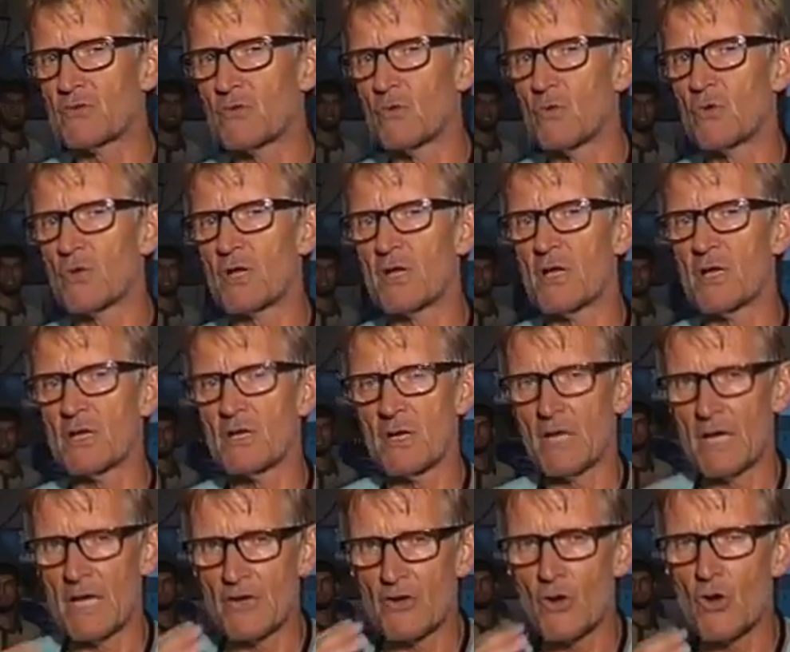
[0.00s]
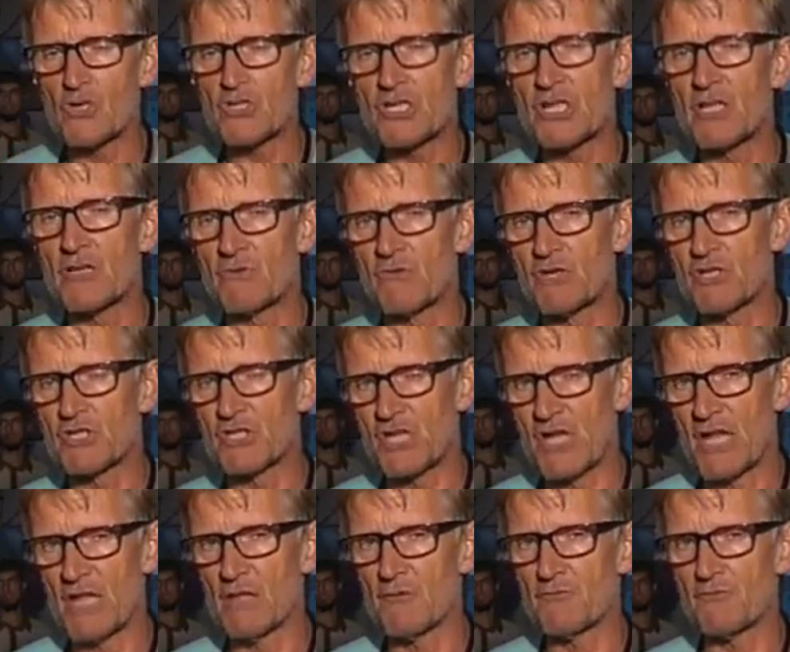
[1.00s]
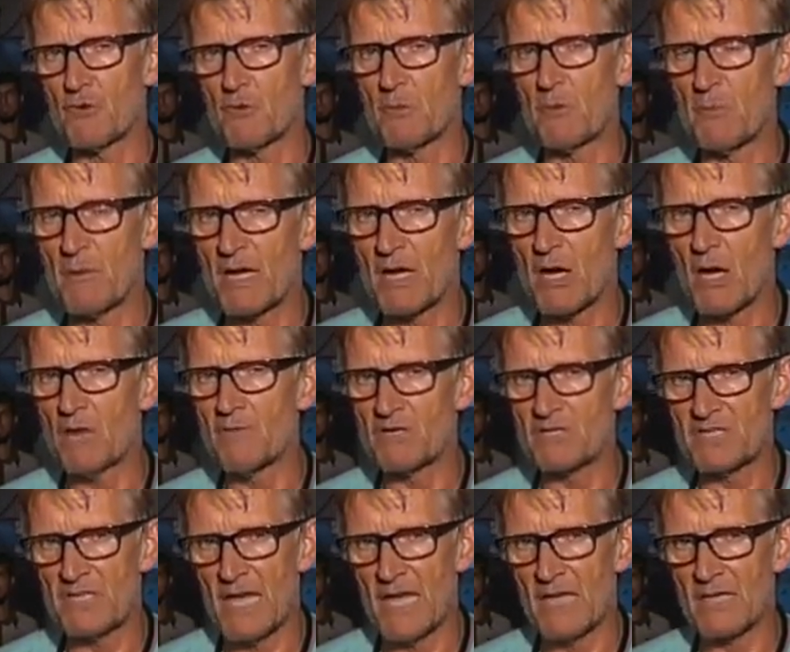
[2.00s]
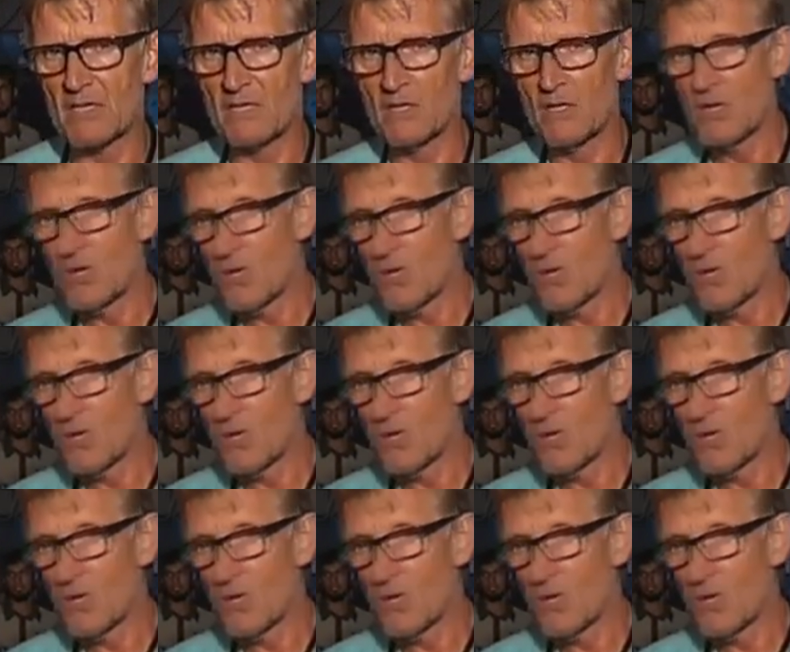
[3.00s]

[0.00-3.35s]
or an artillery shell from a Merkava tank